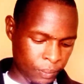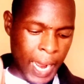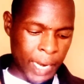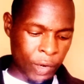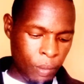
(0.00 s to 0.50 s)

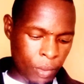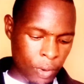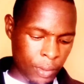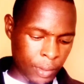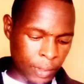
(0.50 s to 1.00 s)
a
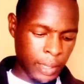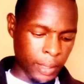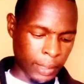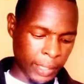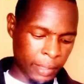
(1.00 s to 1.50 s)
normal
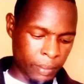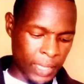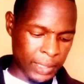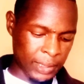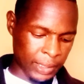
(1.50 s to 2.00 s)
red
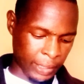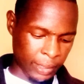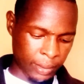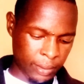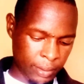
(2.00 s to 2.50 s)
blood
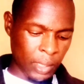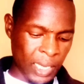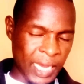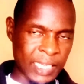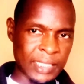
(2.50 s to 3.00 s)
cell
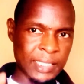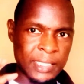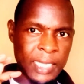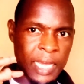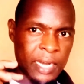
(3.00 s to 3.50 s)

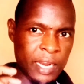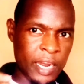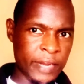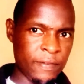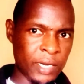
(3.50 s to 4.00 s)
has an
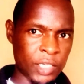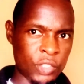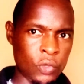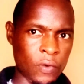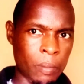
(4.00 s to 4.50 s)

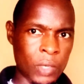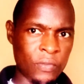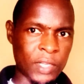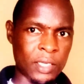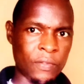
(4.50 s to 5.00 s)
average of
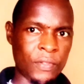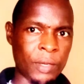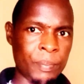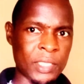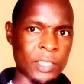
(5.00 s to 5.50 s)
about
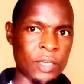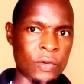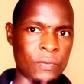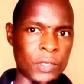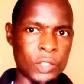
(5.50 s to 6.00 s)
33%
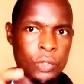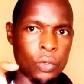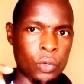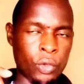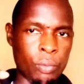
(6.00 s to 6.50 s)
of it
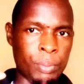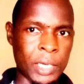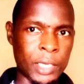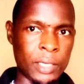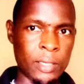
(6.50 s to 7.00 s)

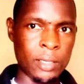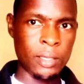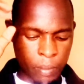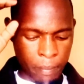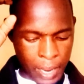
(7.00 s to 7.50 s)
occupied
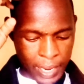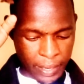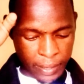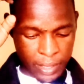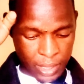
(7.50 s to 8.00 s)

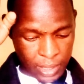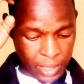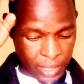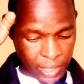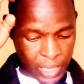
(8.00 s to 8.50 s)
by
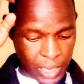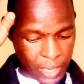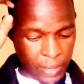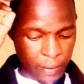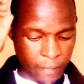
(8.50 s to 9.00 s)

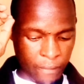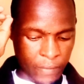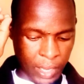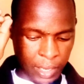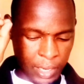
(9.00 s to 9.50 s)

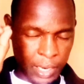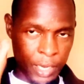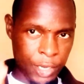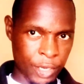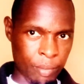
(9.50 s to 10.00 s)
the
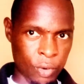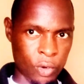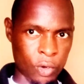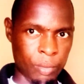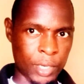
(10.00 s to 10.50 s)

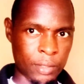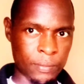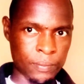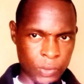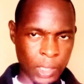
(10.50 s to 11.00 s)
hemoglobin.
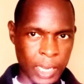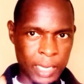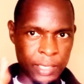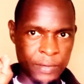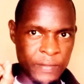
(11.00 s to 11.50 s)

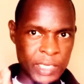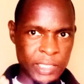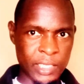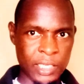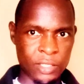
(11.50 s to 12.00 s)
And in
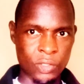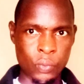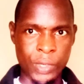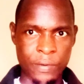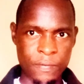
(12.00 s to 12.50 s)
that case,
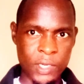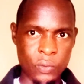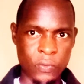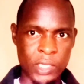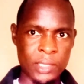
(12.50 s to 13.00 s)
we refer
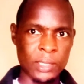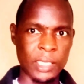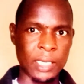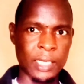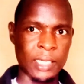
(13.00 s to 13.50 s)
to that
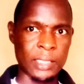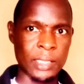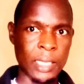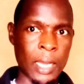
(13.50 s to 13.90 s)
cell as